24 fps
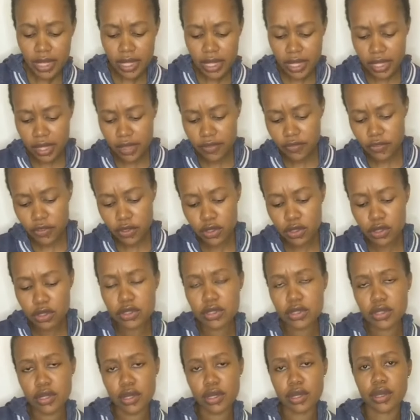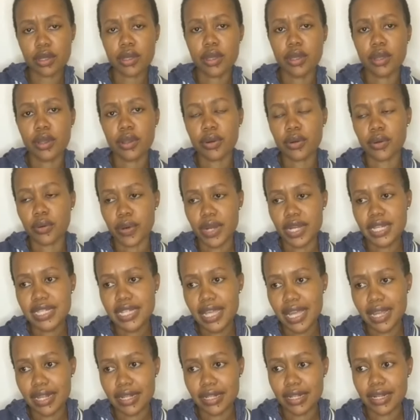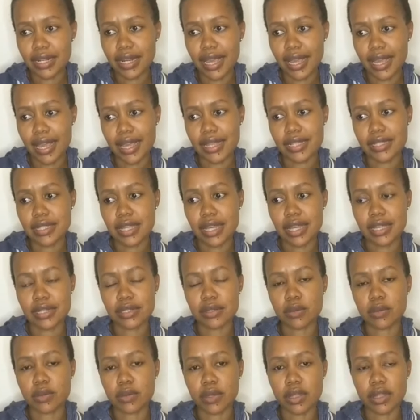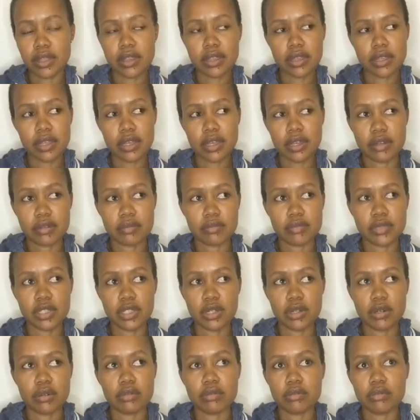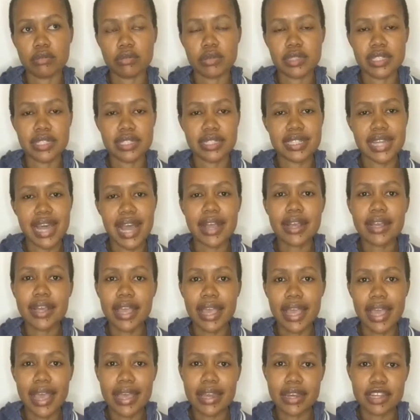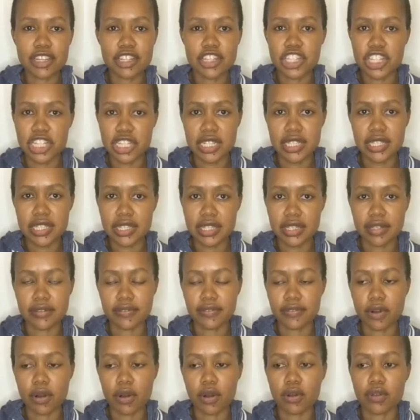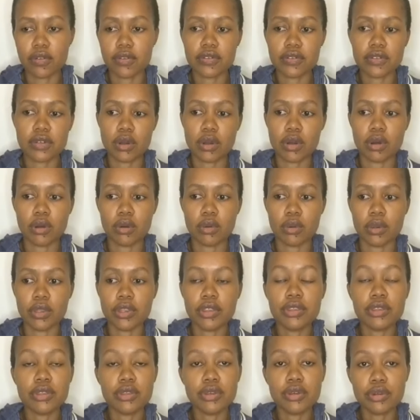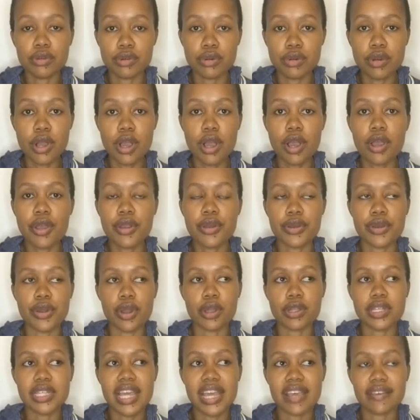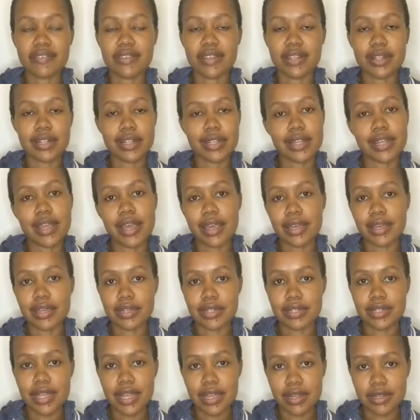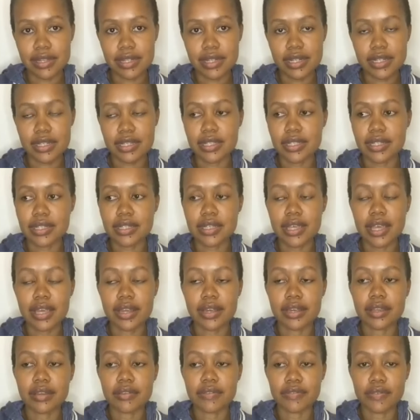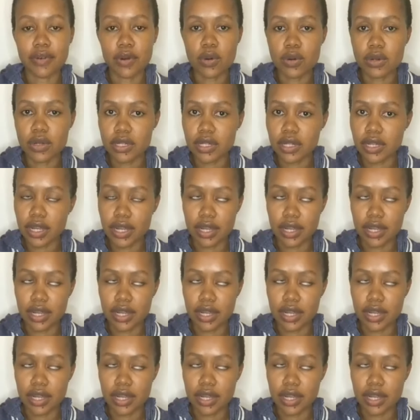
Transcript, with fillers: If you use the red candle, like I said, with you know, dark energies involved, or with you not having clear intentions, it can evoke